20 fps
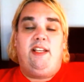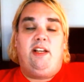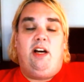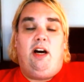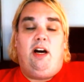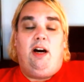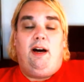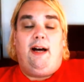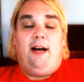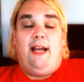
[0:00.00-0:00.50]

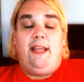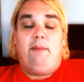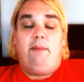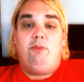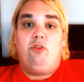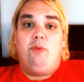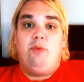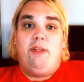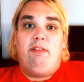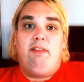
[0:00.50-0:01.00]
uh, I am
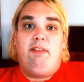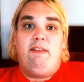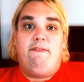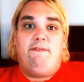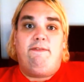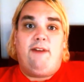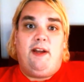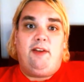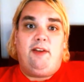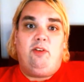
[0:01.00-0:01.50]
doing the
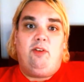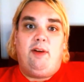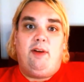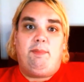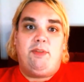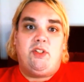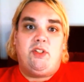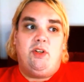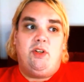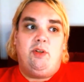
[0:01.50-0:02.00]
final
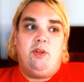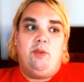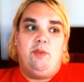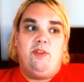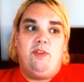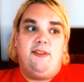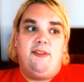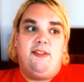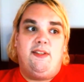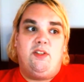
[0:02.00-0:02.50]

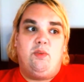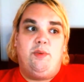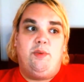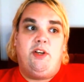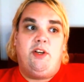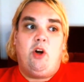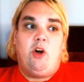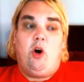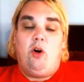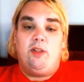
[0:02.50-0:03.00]
episodes this week,
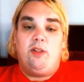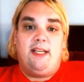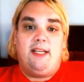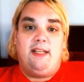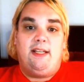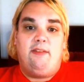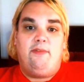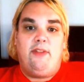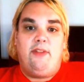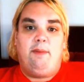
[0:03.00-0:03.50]
all 10
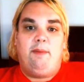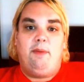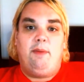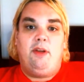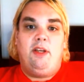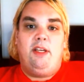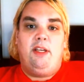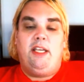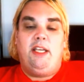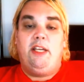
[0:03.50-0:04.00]
of them
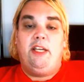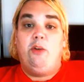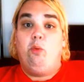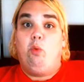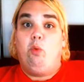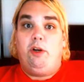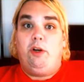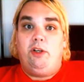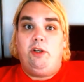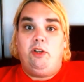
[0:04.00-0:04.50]
in
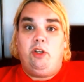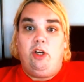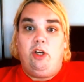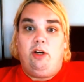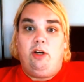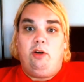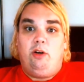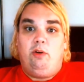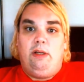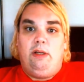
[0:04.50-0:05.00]
one
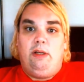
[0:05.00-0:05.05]
go.